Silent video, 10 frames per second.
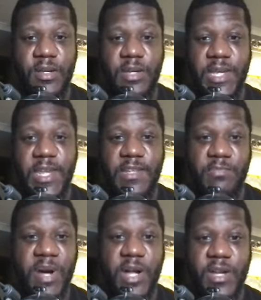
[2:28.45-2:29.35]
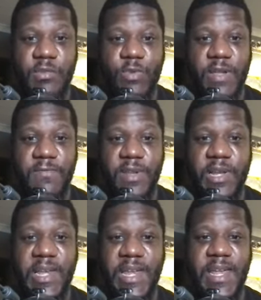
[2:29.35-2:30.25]
is partnered with
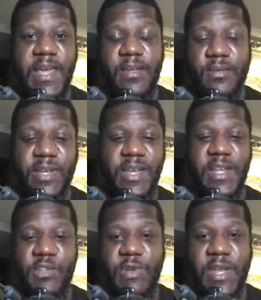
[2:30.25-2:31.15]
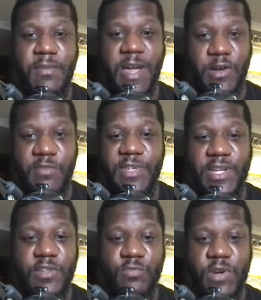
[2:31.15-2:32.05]
Linear. Linear tweeted about OpSec
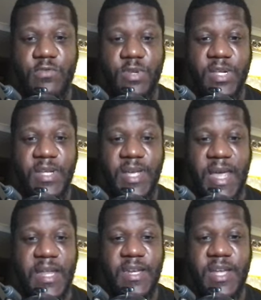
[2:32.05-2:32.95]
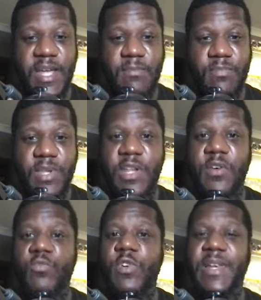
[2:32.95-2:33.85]
as well. And,
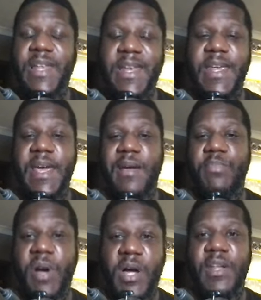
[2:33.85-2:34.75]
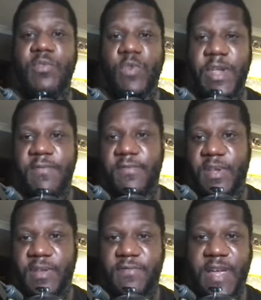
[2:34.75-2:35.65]
would Linear partner with,
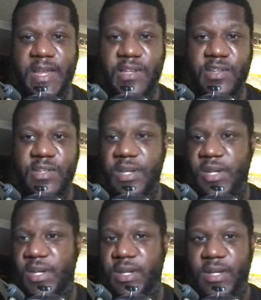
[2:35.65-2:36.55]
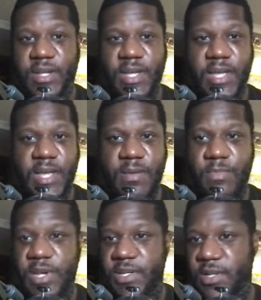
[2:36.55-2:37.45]
in fact, let's just,
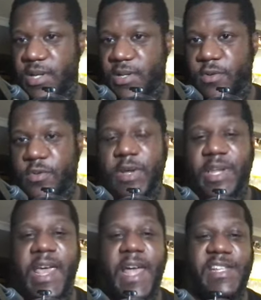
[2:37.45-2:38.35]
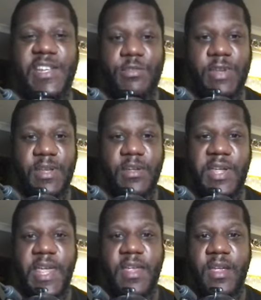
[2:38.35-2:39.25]
let's go to a Kazi tweet.
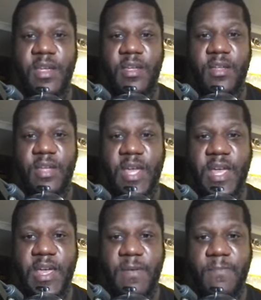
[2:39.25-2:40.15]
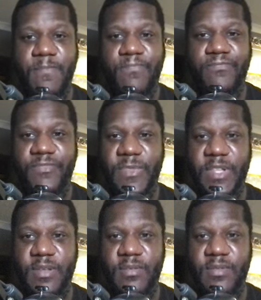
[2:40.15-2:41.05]
Okay.
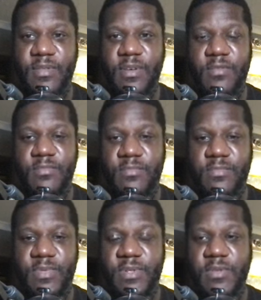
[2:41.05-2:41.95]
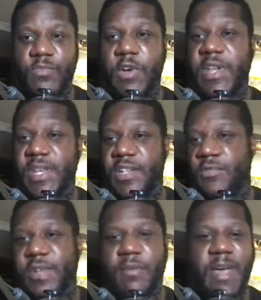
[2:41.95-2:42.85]
No. Well, he did
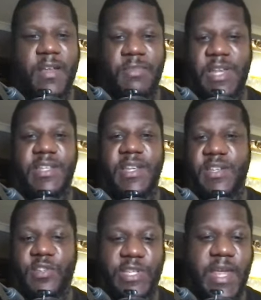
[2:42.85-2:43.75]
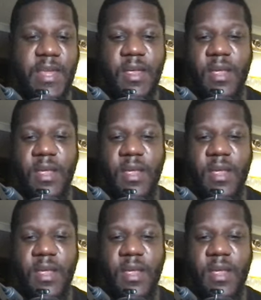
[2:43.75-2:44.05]
tweet about it, but let's just say,